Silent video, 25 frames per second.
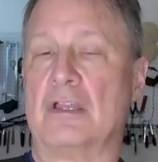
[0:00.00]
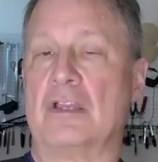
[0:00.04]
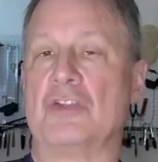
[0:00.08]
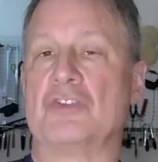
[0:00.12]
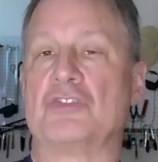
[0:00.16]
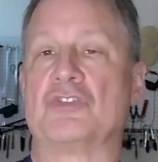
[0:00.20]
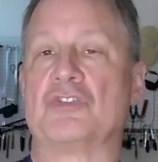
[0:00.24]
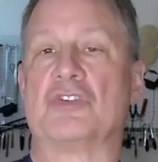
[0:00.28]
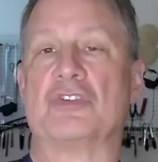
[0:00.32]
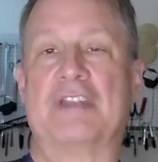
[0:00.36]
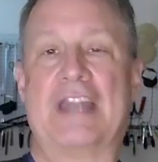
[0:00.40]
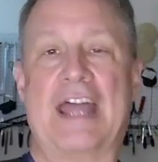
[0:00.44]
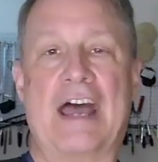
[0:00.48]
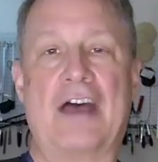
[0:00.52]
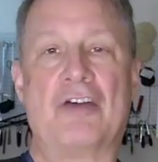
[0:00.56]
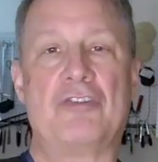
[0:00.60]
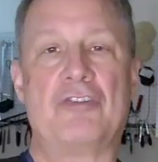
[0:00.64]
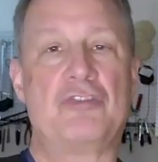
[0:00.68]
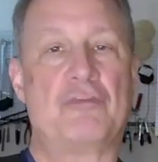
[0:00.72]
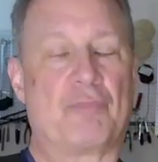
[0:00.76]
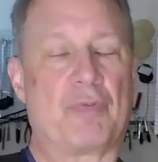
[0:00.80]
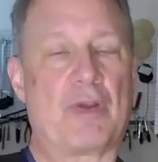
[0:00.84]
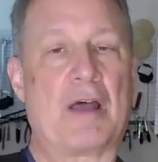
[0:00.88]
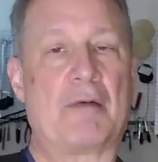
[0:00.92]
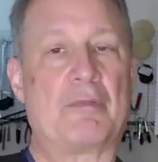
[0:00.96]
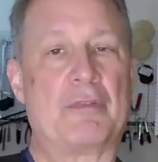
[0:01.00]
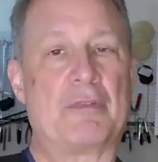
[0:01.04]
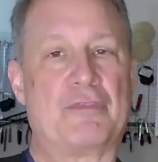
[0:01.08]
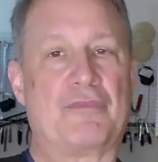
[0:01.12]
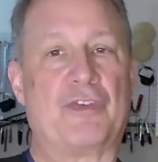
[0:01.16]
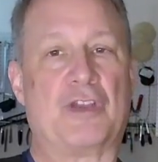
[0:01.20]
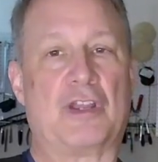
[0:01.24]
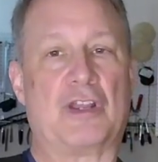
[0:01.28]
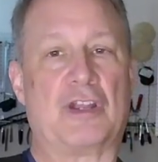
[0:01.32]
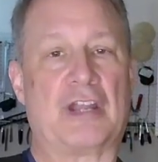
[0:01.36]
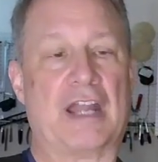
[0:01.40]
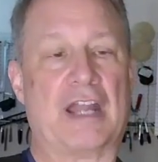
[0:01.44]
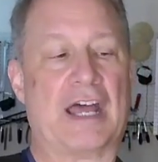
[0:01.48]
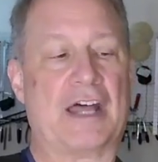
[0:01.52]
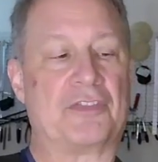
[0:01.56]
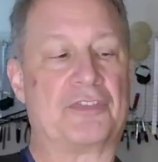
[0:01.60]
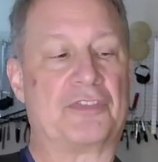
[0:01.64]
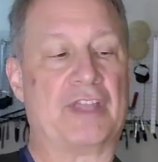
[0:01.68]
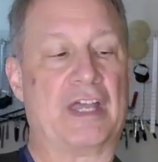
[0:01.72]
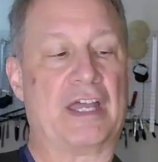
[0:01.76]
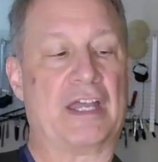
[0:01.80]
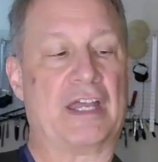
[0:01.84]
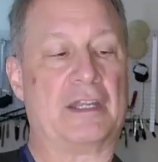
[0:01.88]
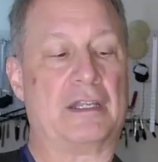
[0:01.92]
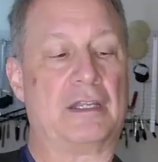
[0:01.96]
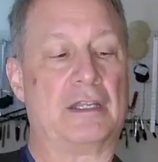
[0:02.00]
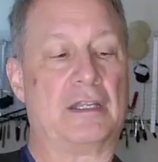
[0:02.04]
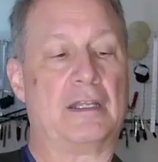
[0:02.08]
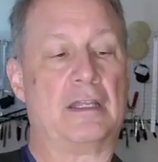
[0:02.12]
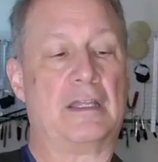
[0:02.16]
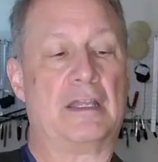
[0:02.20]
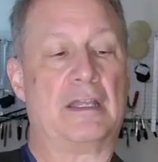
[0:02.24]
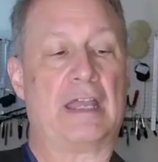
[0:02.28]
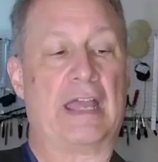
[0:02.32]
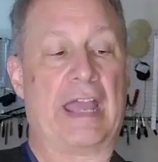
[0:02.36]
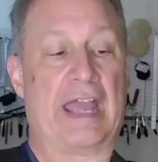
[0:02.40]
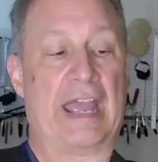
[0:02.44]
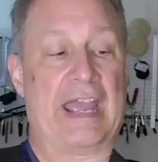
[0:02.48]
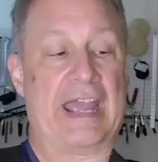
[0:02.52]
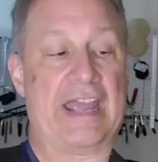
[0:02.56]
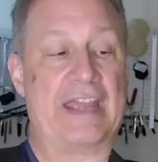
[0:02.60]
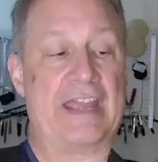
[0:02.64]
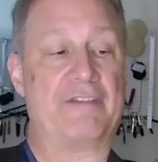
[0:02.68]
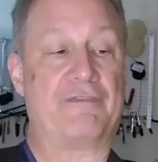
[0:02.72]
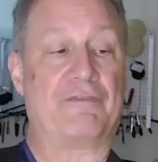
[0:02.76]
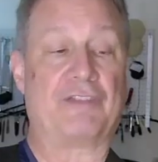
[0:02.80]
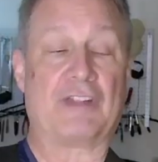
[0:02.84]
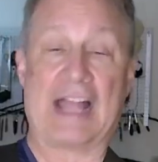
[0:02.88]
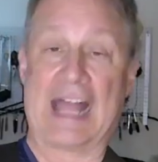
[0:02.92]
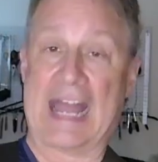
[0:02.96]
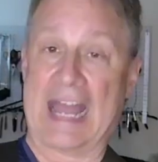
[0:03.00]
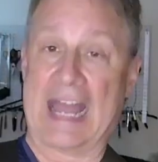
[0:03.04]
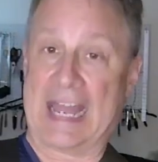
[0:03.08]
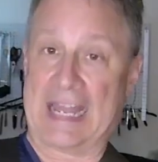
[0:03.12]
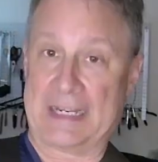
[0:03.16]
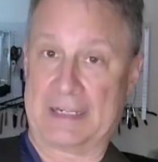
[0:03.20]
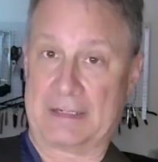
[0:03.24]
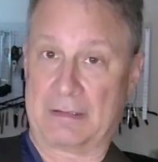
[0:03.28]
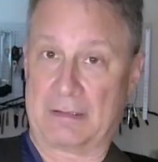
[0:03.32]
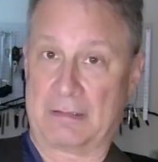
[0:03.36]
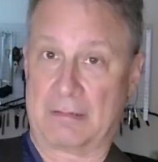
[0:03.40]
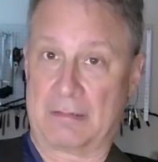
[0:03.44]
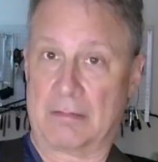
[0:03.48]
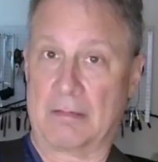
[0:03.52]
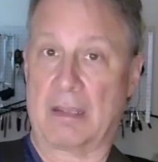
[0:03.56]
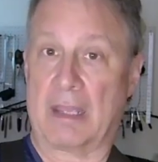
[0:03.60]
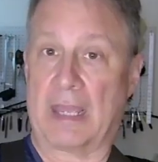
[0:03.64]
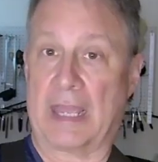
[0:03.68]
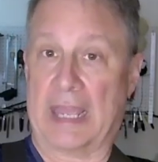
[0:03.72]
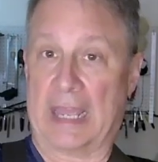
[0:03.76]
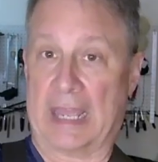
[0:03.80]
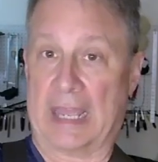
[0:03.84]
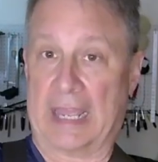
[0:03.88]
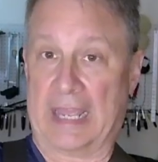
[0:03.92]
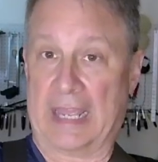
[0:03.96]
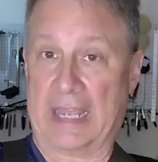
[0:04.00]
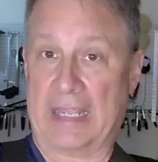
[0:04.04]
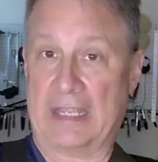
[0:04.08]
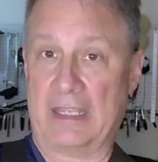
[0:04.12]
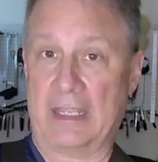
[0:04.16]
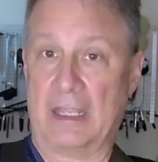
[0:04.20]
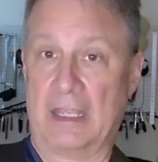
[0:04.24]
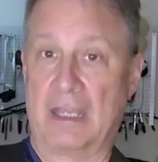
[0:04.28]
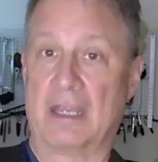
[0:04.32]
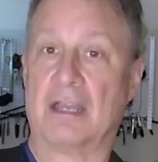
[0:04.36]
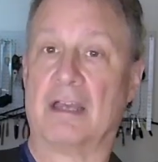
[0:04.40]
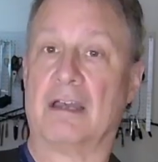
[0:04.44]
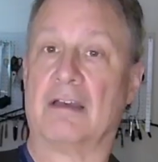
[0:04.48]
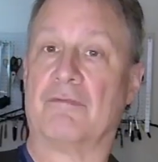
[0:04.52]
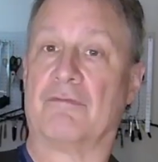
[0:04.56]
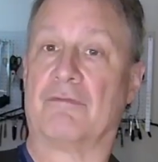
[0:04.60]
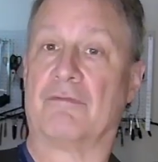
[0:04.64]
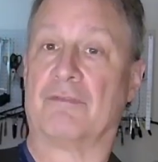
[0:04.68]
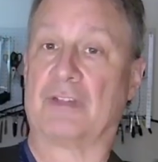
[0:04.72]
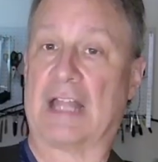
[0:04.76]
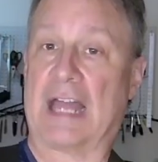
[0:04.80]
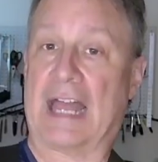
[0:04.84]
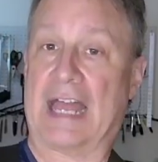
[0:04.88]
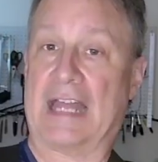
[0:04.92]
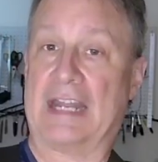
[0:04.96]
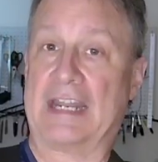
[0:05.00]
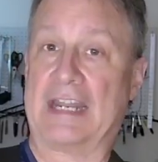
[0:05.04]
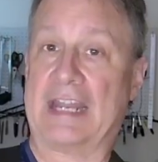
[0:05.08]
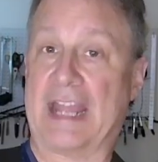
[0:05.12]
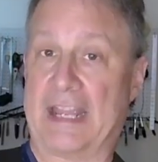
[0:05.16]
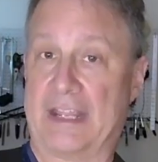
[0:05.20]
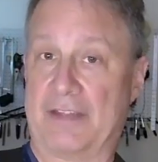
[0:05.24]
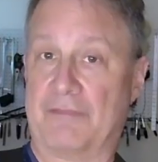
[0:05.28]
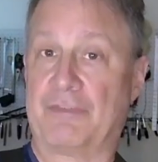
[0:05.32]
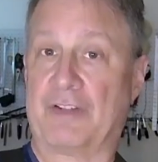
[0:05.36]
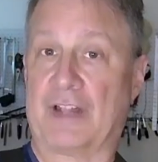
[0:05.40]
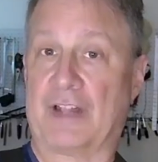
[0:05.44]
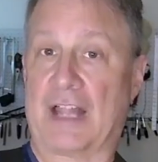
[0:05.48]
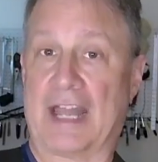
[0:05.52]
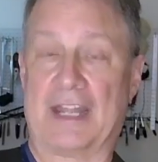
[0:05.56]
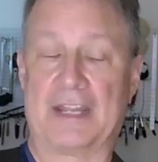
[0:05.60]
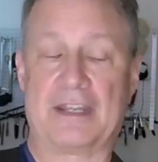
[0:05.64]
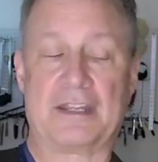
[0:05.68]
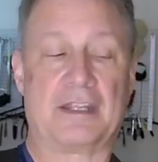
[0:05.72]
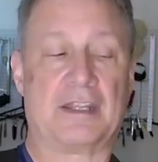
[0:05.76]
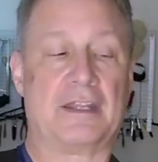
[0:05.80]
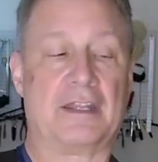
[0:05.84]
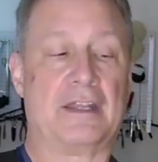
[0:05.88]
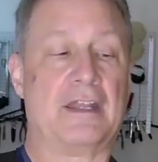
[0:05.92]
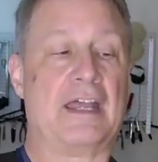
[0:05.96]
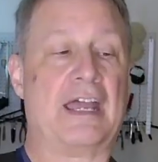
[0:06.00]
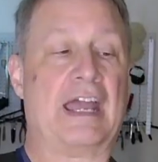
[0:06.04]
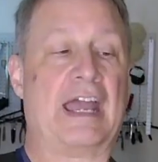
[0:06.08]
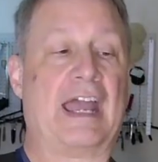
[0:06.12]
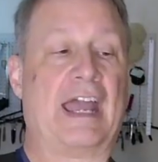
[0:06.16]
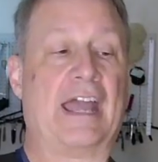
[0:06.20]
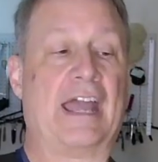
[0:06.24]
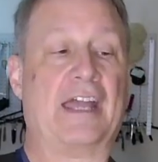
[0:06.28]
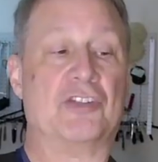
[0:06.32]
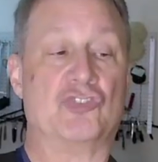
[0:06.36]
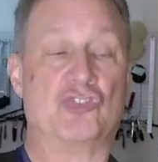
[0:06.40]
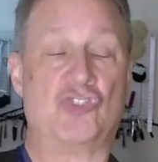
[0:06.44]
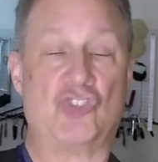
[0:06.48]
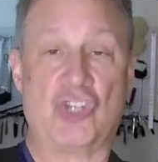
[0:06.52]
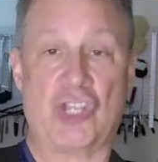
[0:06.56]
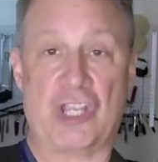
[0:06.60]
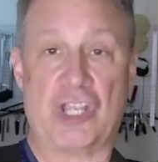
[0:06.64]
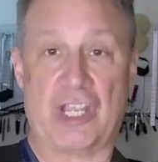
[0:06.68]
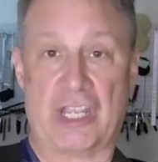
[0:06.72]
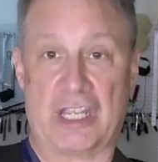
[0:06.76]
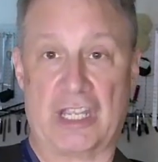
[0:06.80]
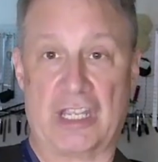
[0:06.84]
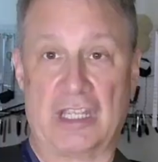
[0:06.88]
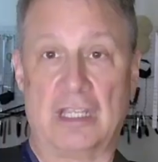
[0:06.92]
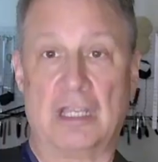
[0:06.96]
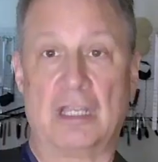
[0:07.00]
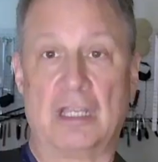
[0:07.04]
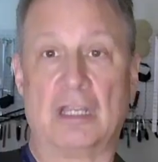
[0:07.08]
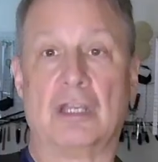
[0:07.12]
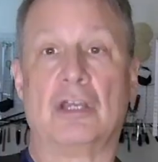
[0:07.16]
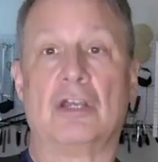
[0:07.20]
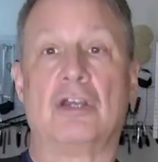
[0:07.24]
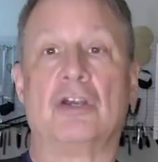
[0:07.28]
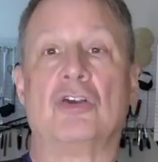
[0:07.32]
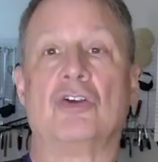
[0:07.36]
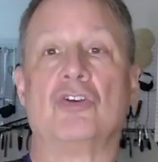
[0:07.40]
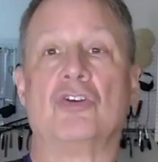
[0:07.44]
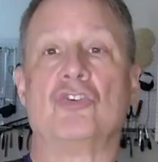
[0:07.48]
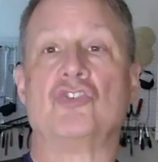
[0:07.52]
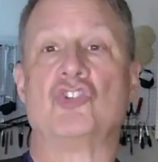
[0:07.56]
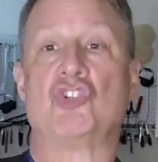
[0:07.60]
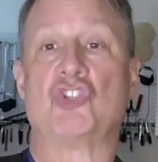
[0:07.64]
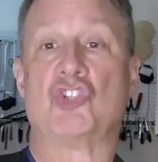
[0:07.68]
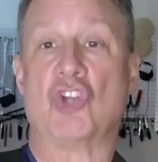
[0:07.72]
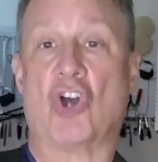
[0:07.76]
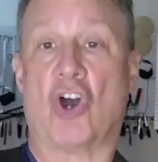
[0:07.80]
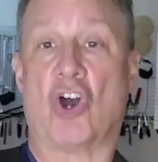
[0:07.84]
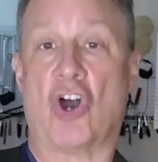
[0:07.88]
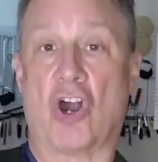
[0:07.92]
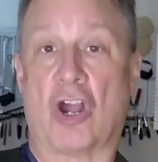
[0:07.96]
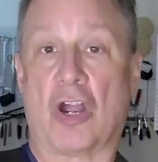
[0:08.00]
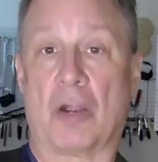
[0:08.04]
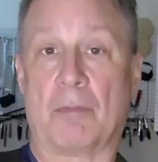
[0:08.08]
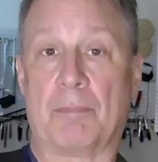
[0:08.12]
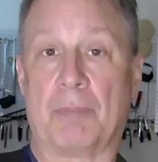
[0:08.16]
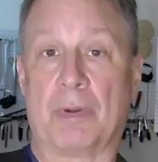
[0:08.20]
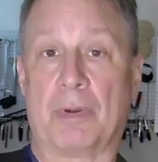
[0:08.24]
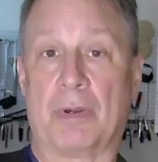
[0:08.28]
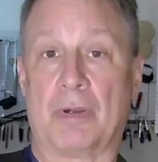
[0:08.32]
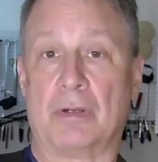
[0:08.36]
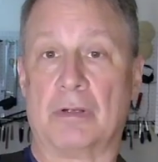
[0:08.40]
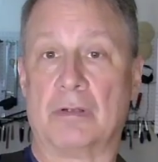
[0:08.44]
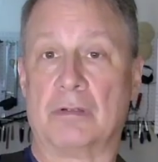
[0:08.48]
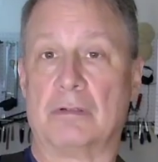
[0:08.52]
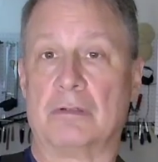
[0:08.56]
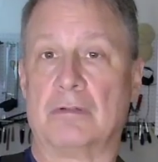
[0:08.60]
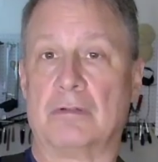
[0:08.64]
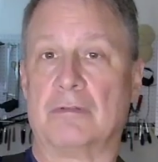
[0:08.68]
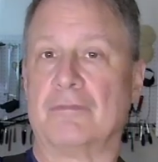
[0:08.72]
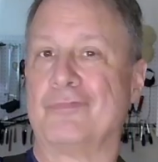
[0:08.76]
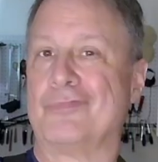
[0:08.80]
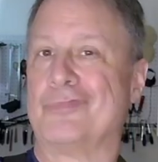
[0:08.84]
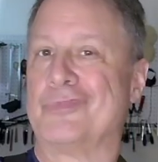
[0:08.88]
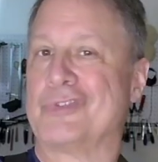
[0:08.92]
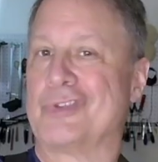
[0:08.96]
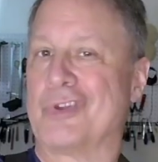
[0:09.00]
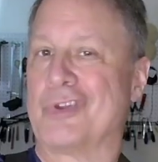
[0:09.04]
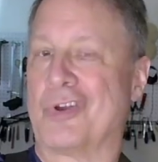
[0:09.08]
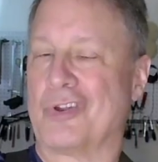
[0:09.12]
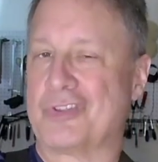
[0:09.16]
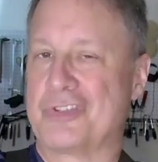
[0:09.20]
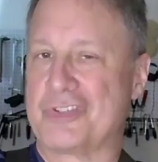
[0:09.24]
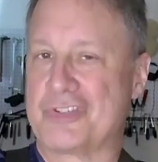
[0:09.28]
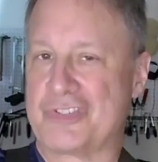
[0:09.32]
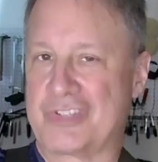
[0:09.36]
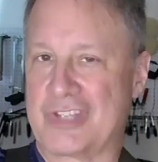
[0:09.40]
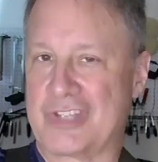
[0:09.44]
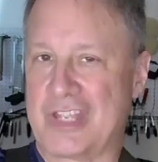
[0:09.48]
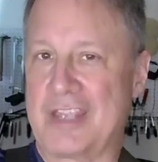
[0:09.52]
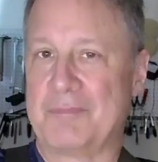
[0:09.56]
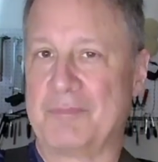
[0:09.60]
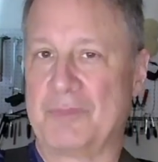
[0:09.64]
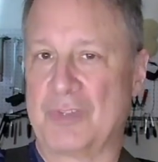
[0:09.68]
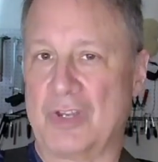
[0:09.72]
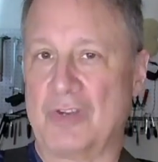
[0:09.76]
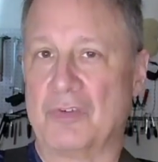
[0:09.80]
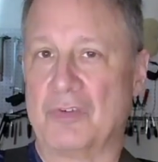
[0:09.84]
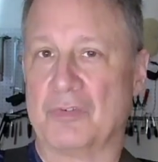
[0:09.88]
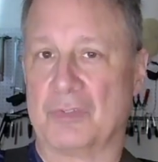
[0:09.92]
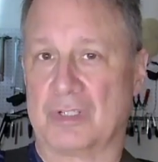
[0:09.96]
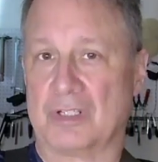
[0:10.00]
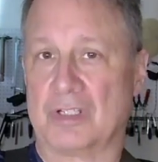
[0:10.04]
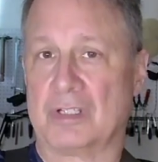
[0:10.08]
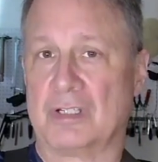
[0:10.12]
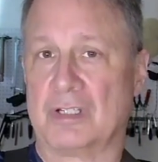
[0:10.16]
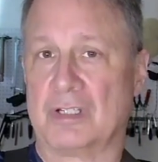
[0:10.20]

So now you probably figured out that A flat, A flat, A flat, and G sharp are the same note.